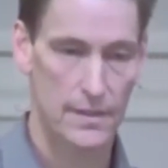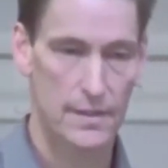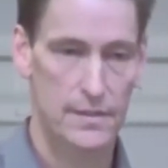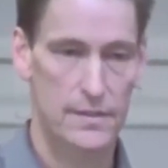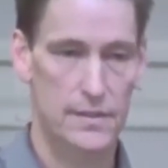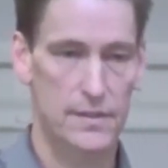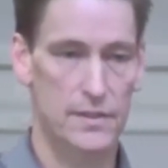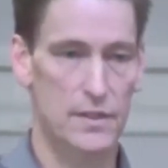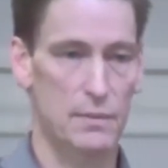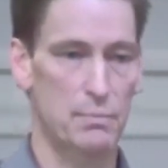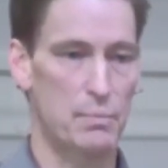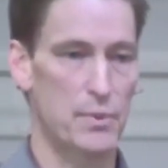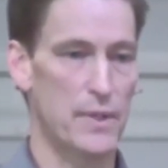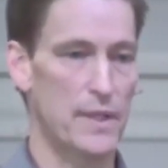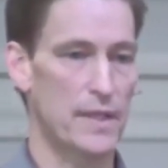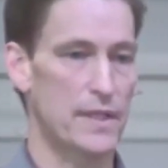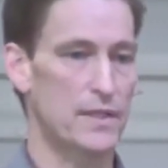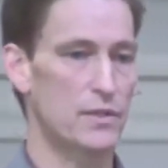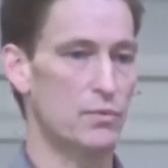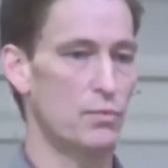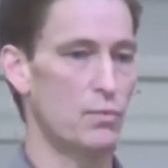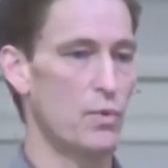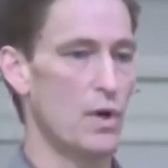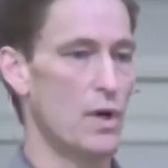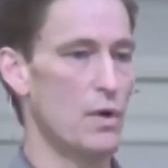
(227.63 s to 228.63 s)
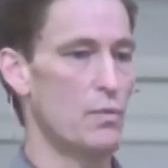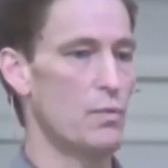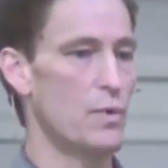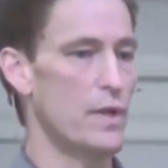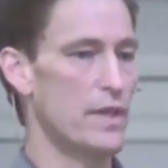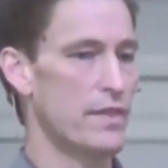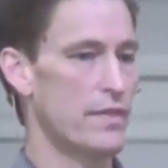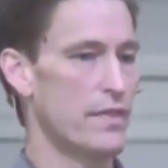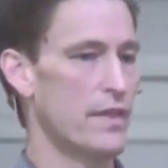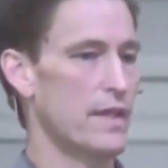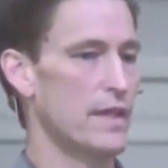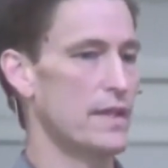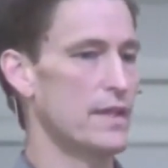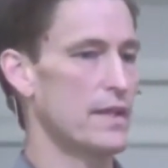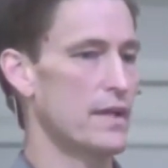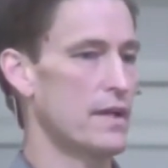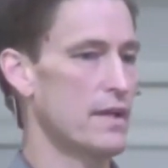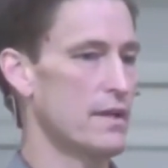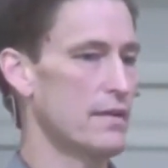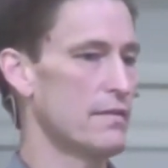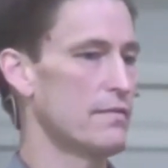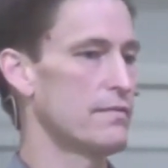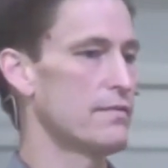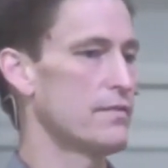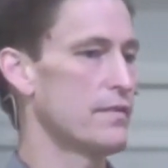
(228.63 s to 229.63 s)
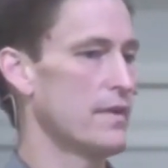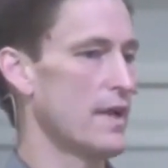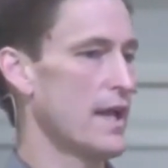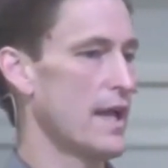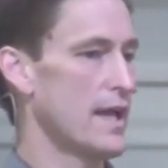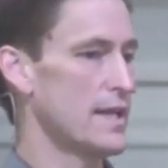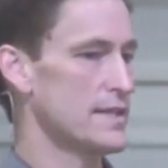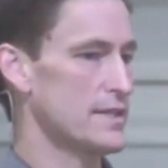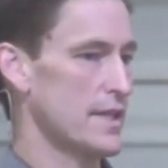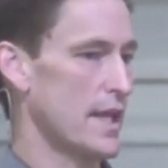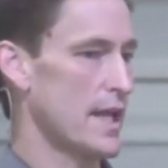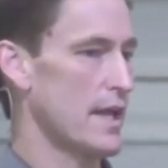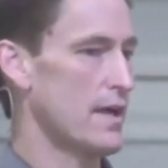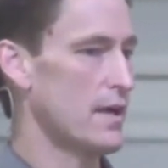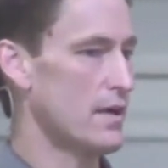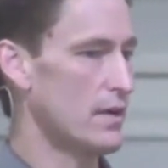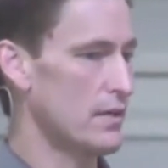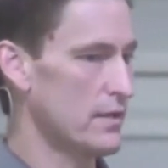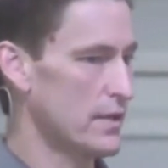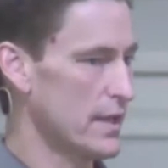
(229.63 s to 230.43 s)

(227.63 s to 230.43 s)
to depict what we think of as hell.